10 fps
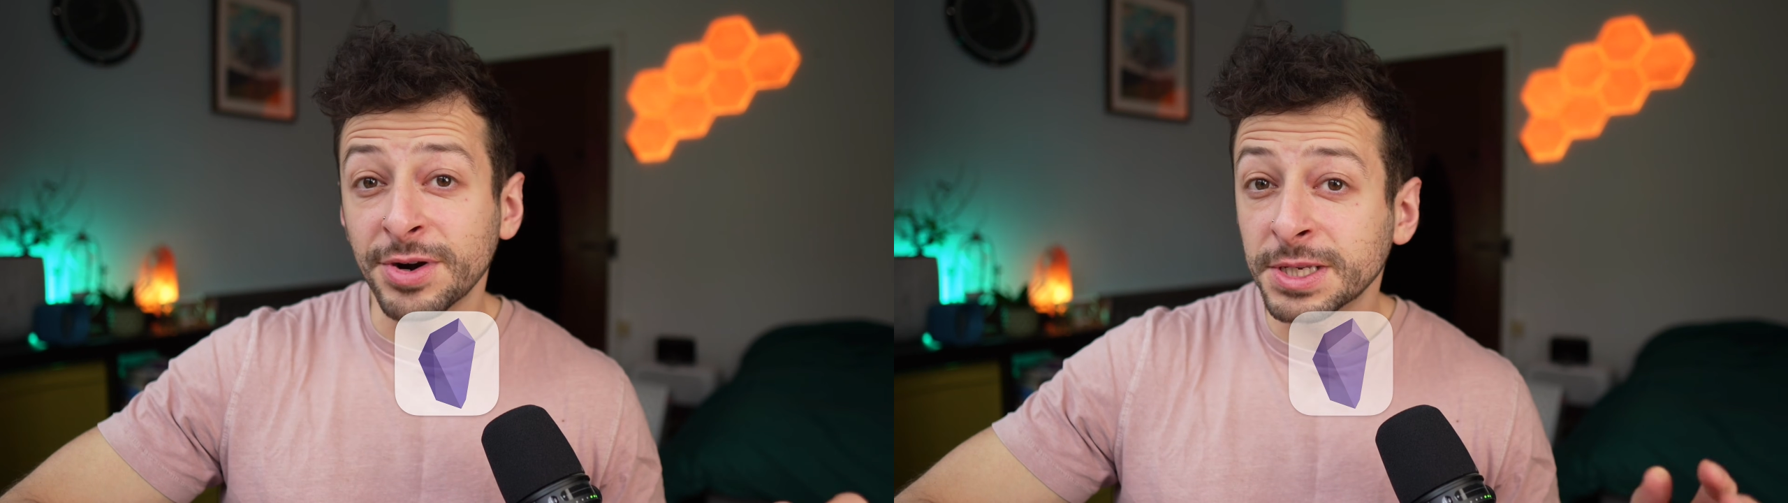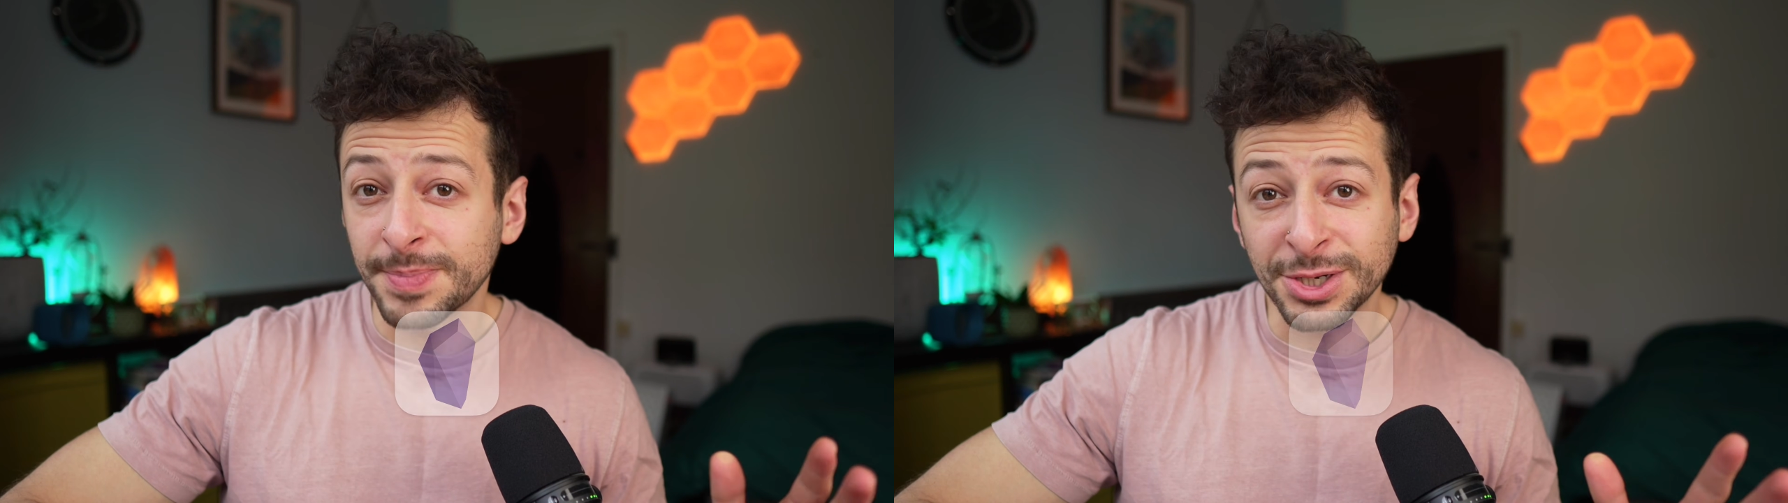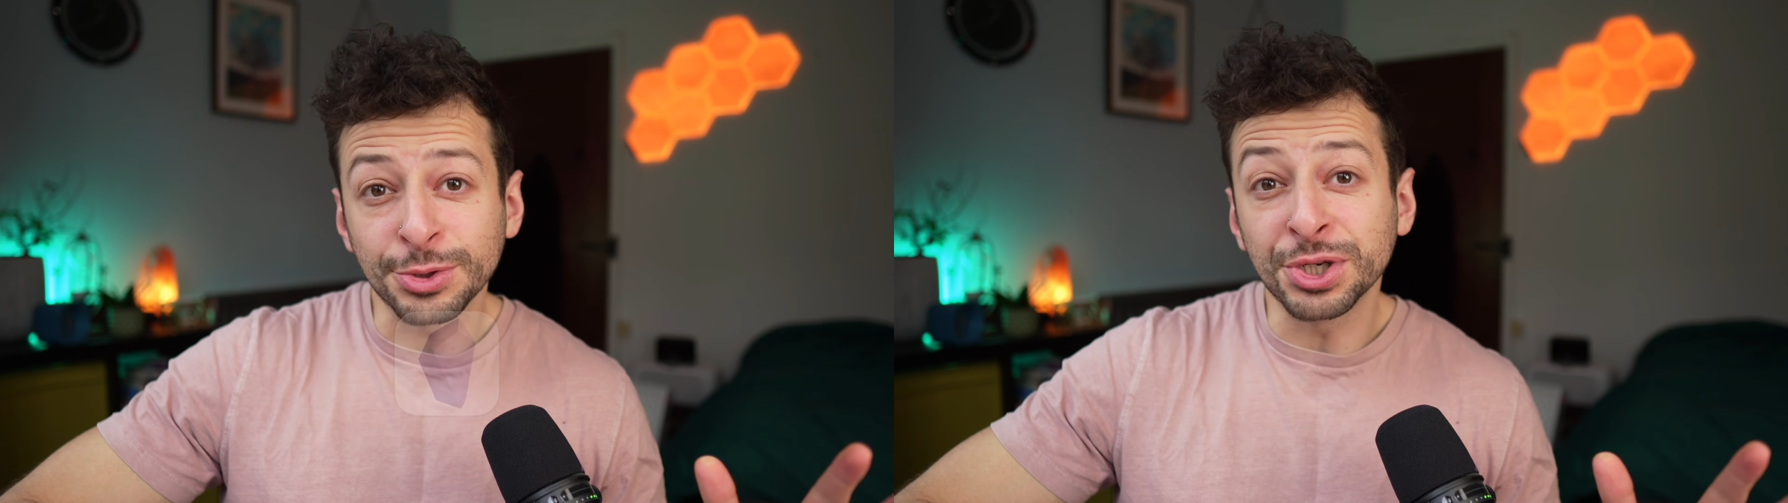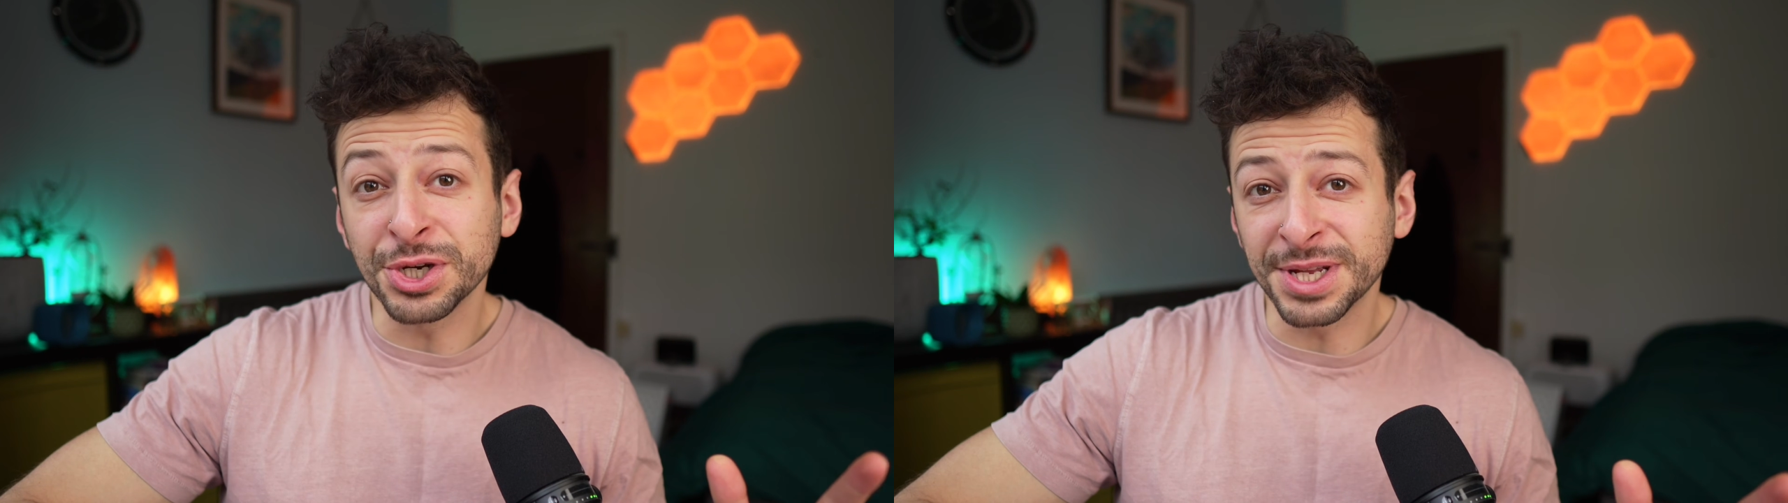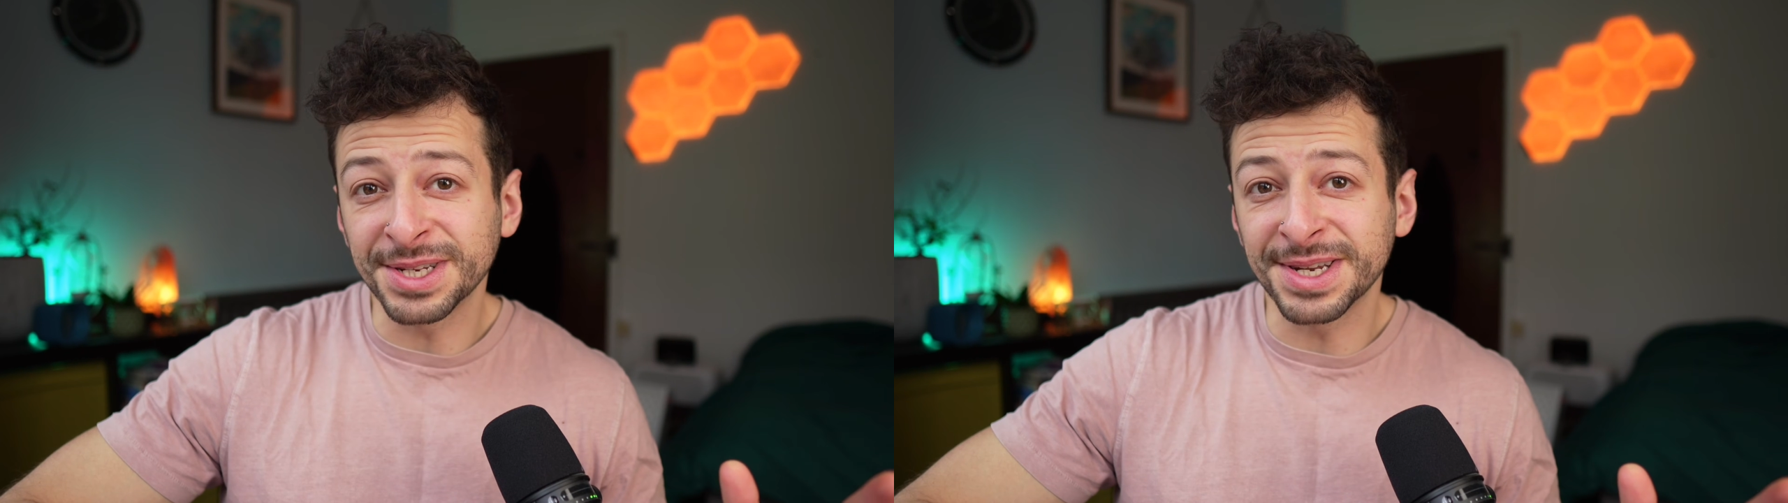special
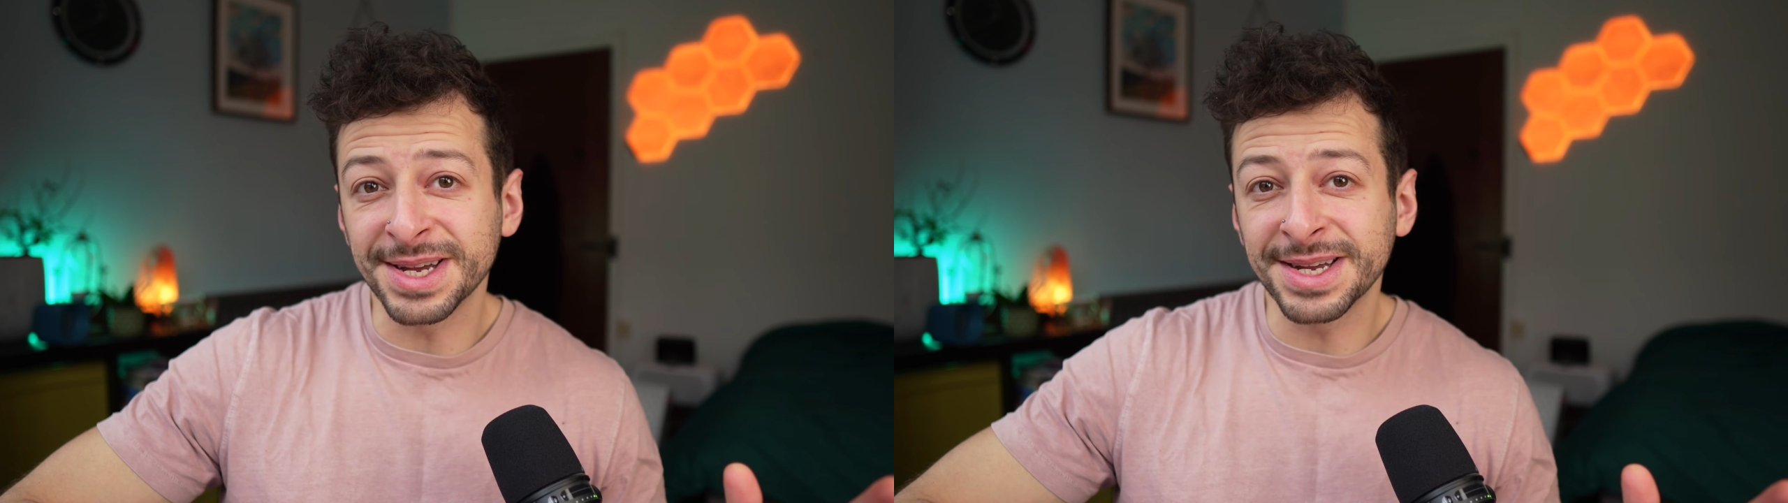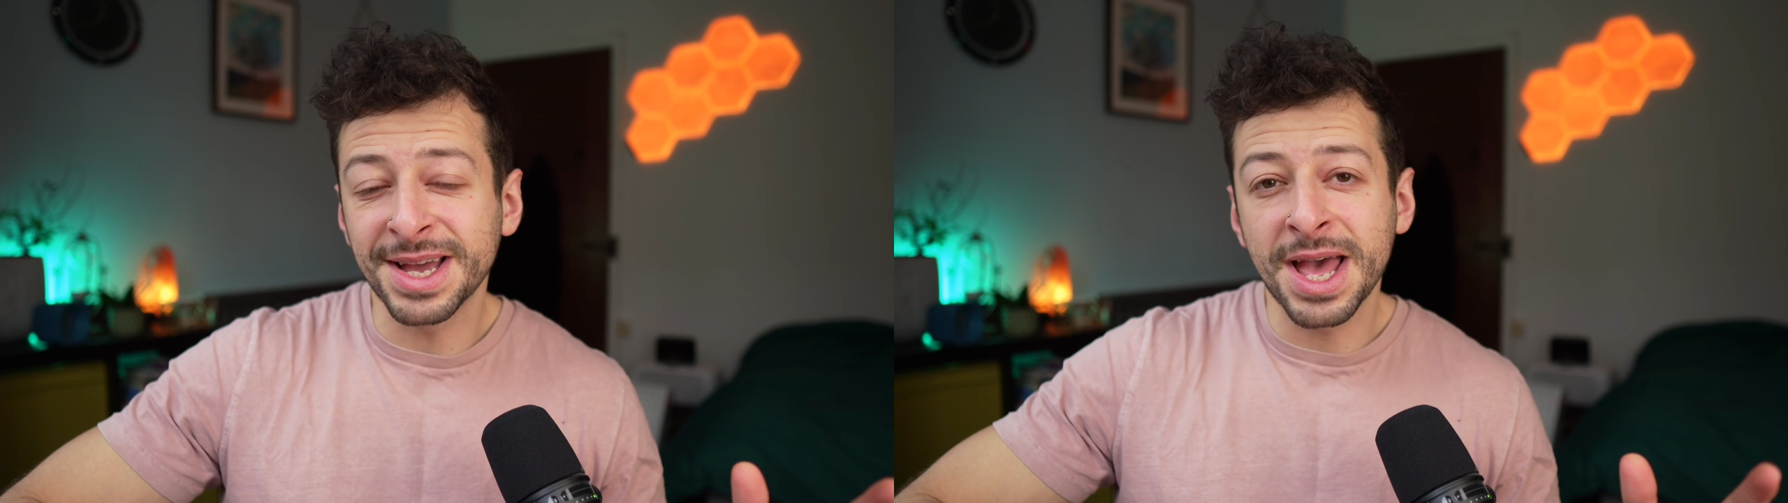journey today